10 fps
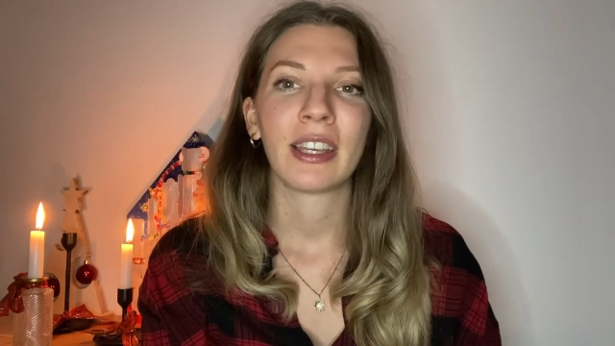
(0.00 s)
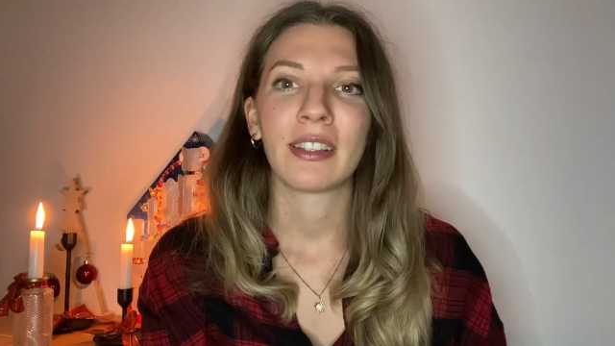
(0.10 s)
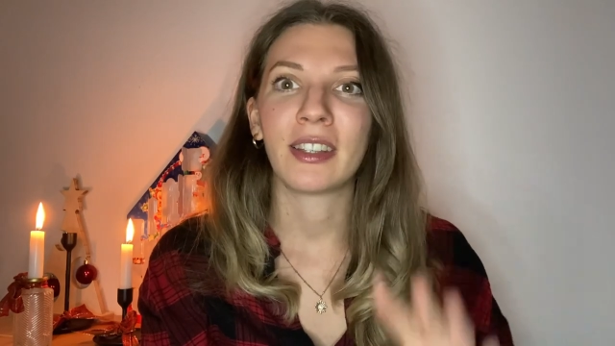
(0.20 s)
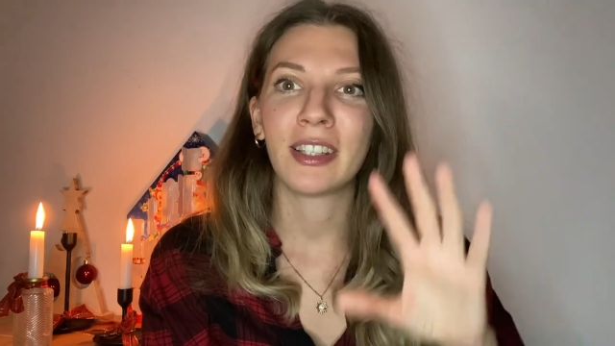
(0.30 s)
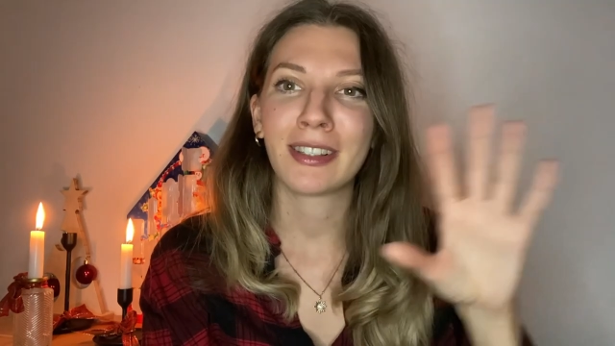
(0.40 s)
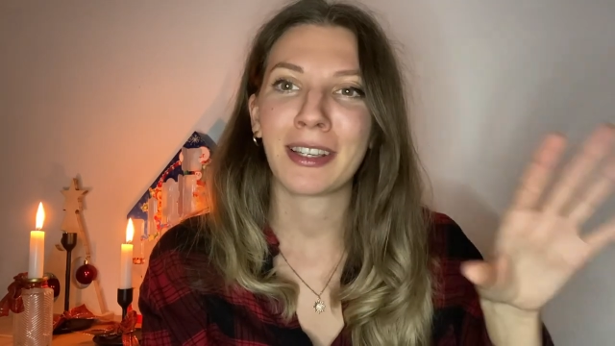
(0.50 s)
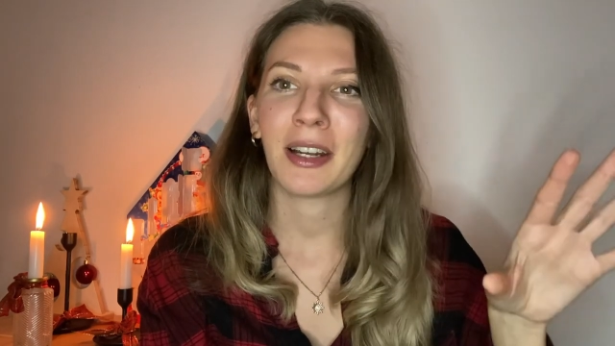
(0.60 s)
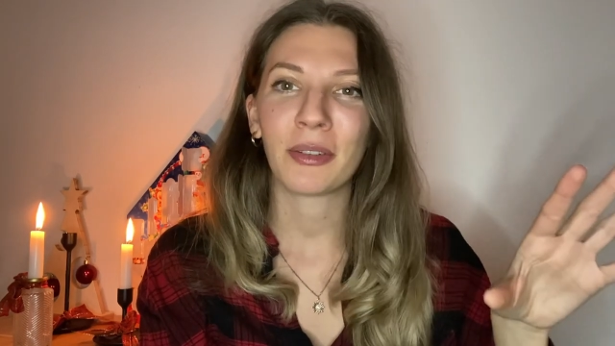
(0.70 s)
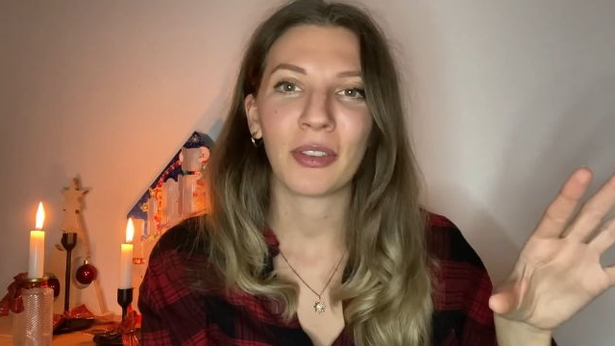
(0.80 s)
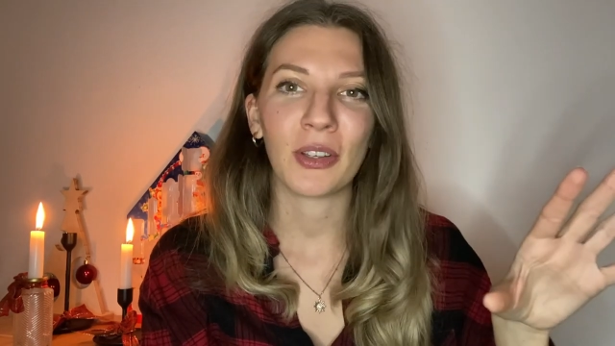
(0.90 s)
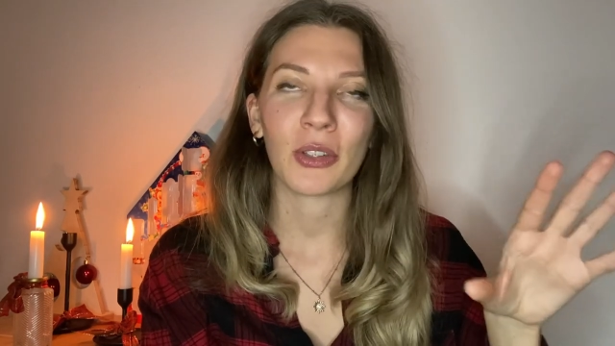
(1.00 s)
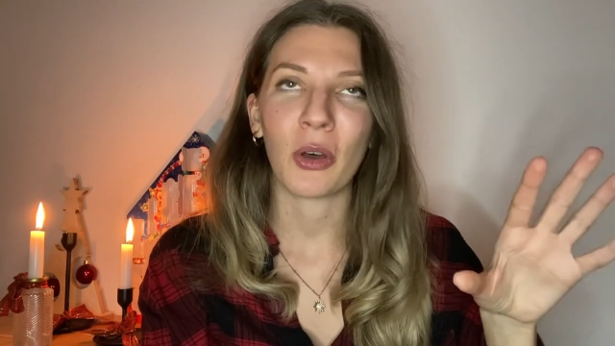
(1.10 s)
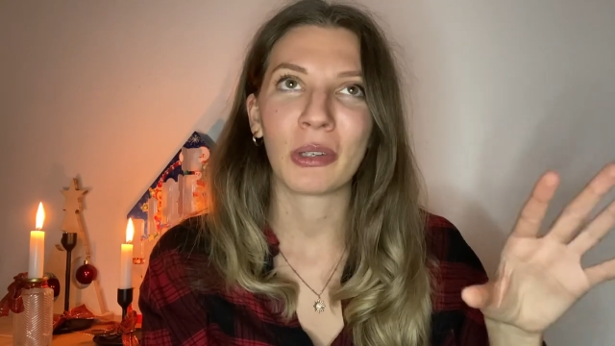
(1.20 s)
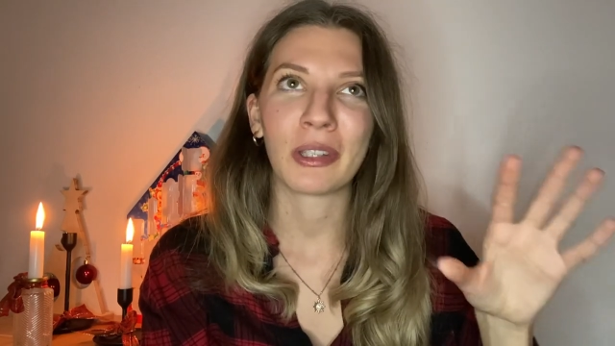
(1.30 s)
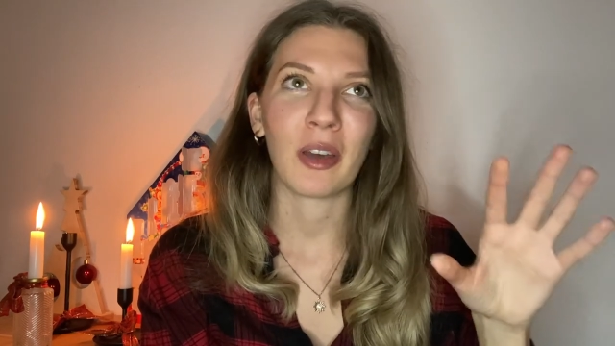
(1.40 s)
This kind of things
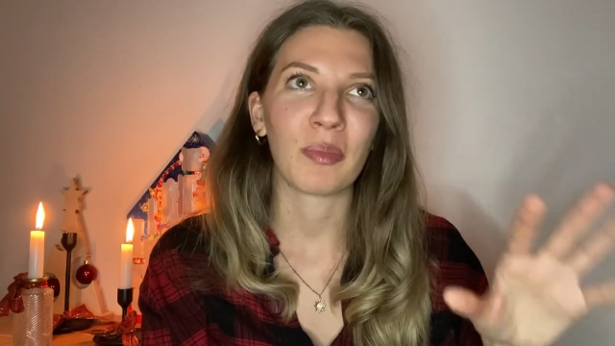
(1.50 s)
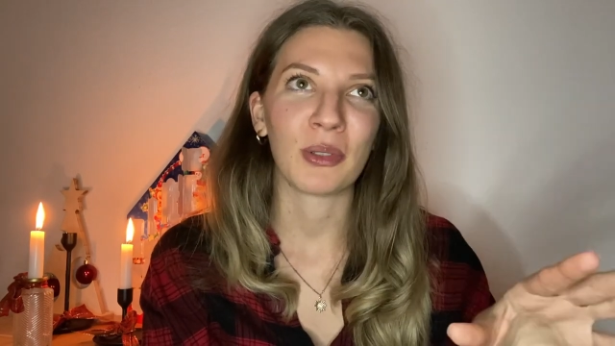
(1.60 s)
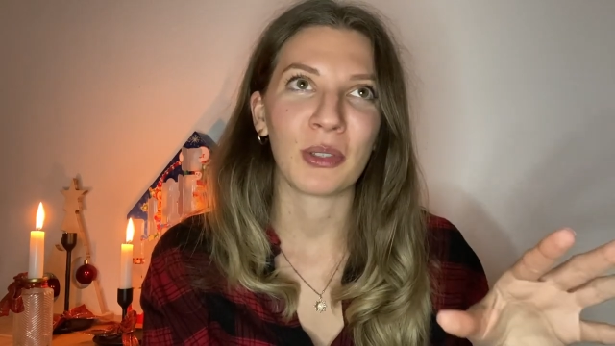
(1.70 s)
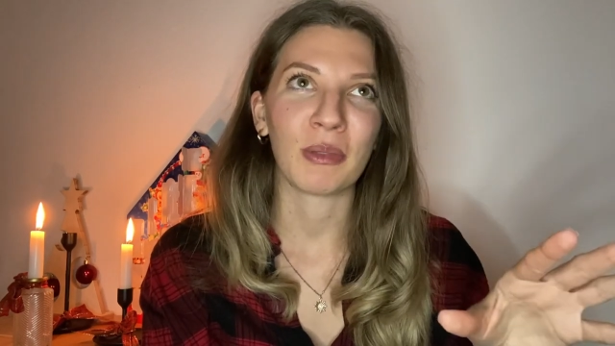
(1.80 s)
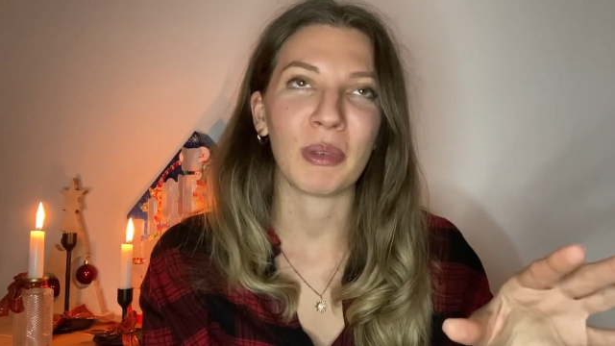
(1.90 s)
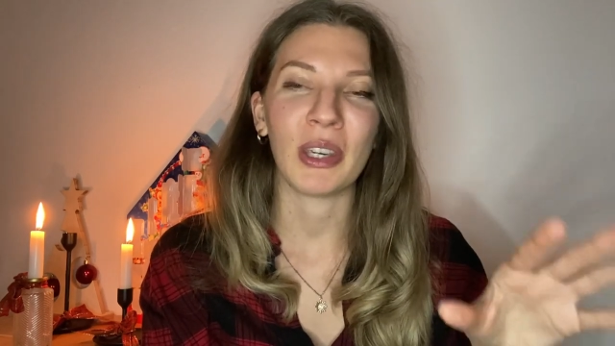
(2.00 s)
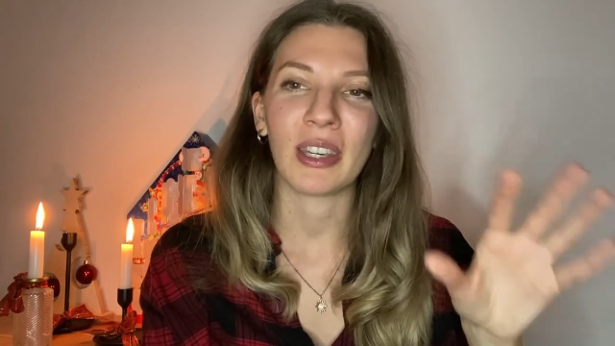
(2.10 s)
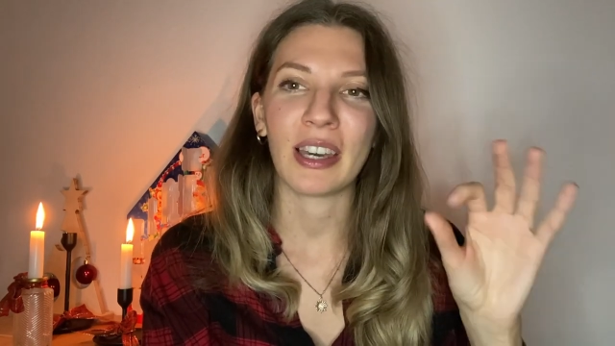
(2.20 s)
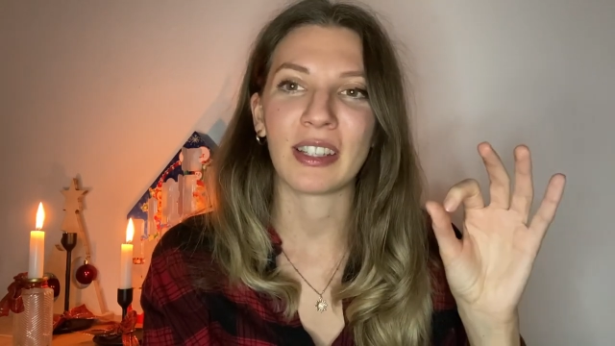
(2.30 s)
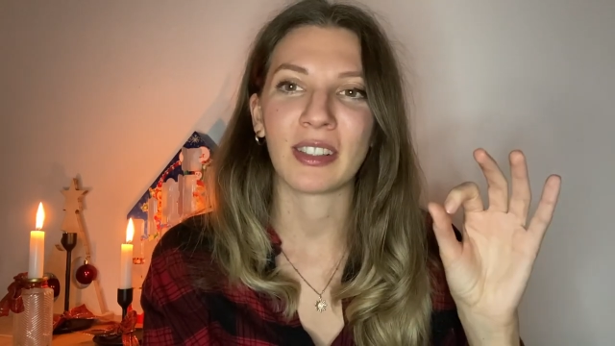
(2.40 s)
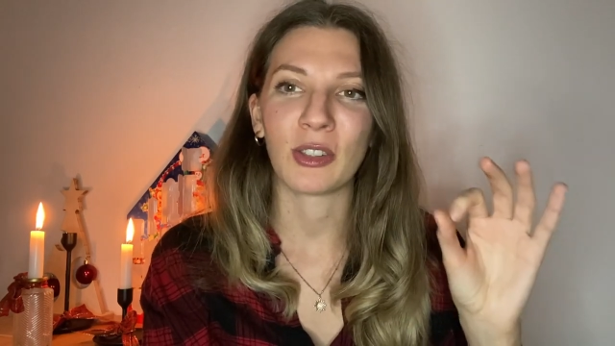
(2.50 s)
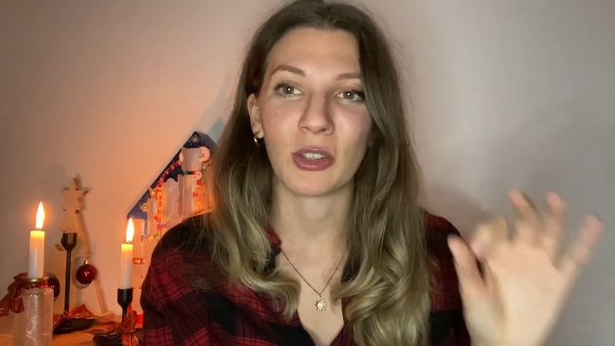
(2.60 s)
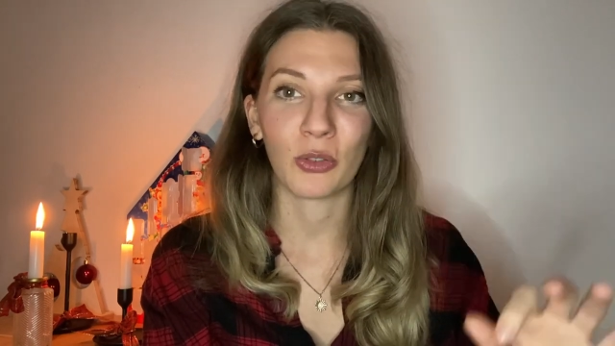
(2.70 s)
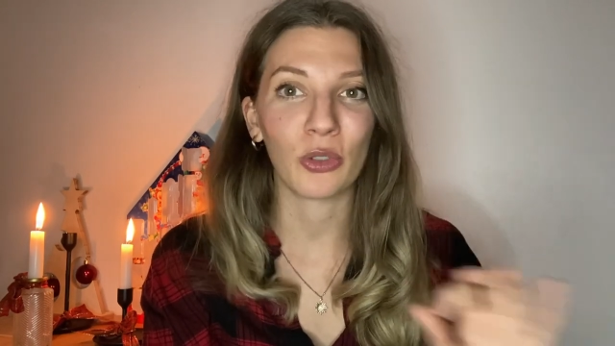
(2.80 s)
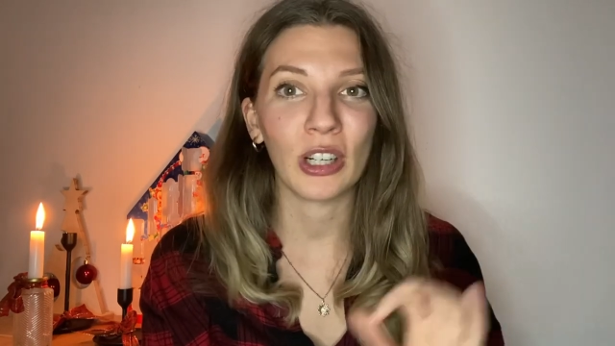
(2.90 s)
always happen to me, and it's a
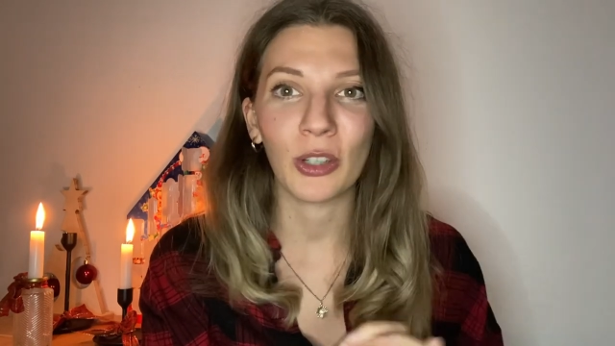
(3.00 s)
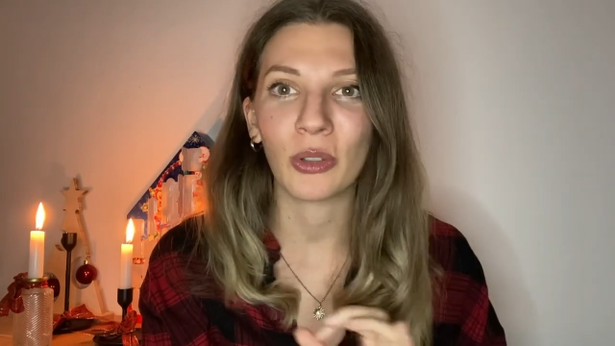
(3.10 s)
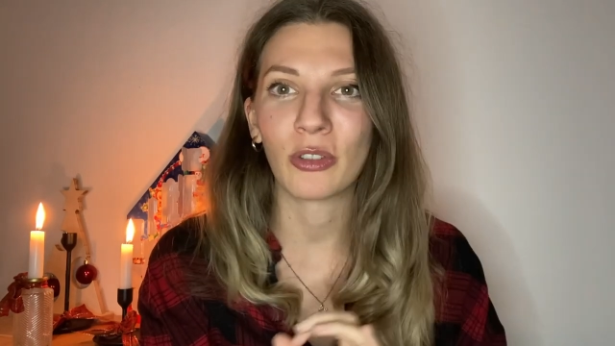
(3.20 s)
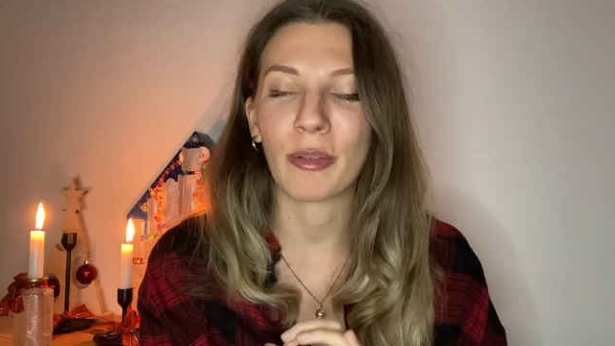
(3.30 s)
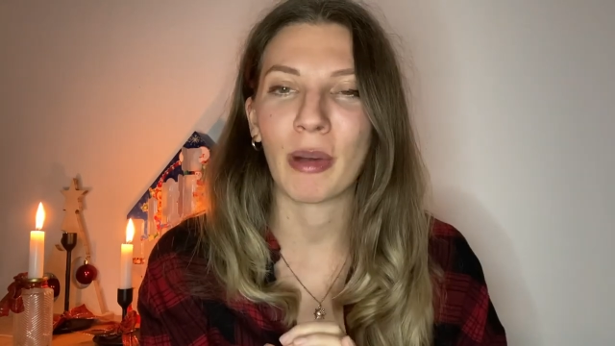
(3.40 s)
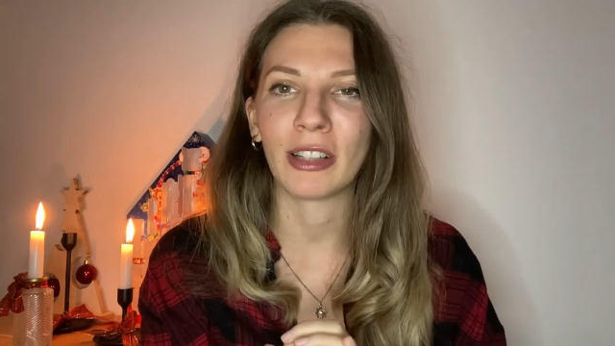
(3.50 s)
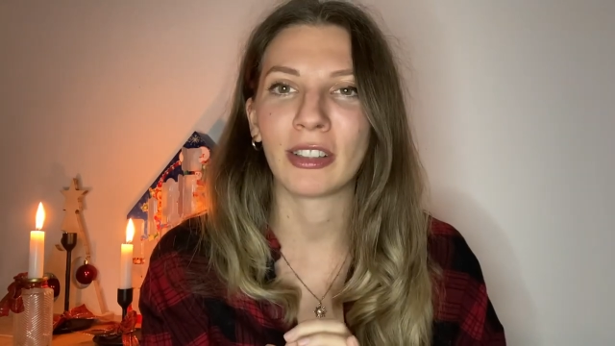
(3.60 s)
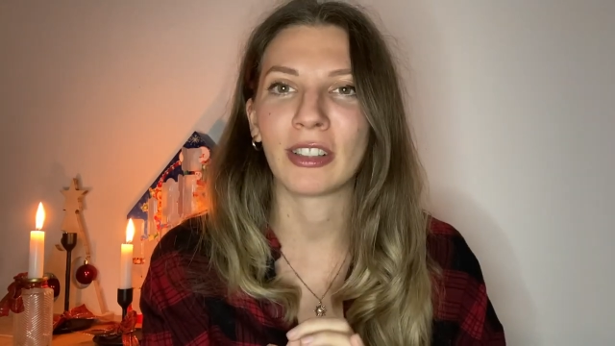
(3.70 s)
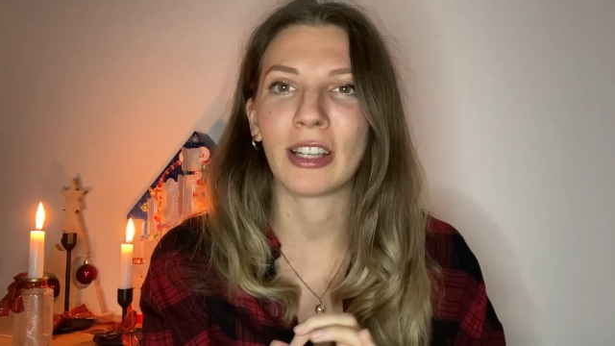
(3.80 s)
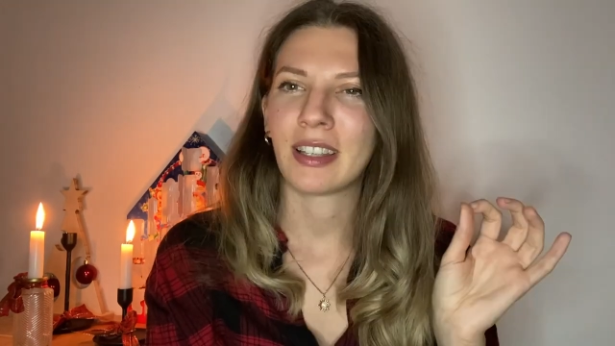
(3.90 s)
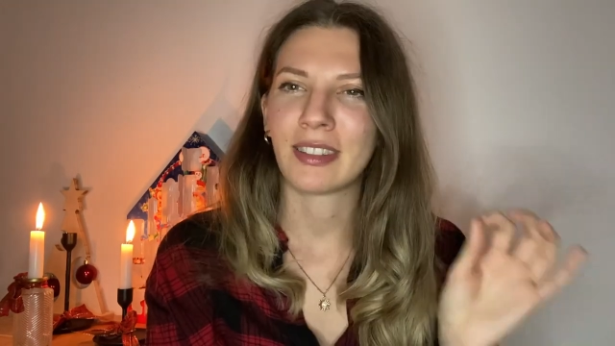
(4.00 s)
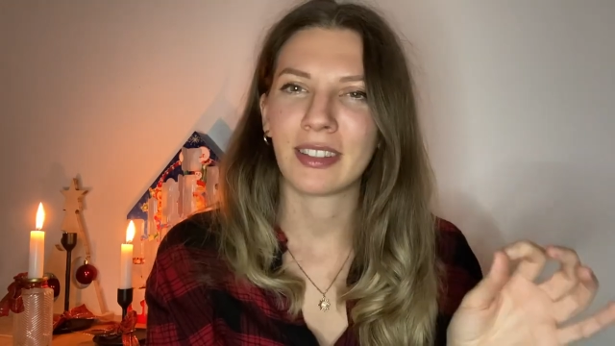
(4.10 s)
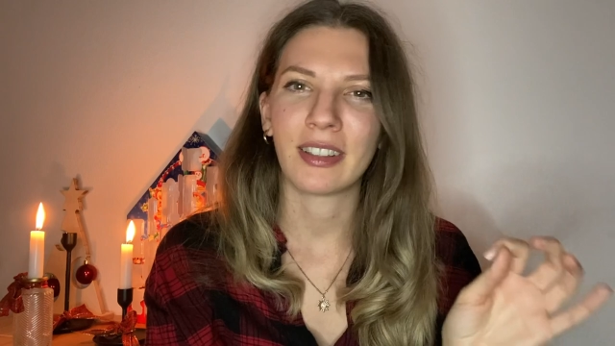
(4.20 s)
really good reminder that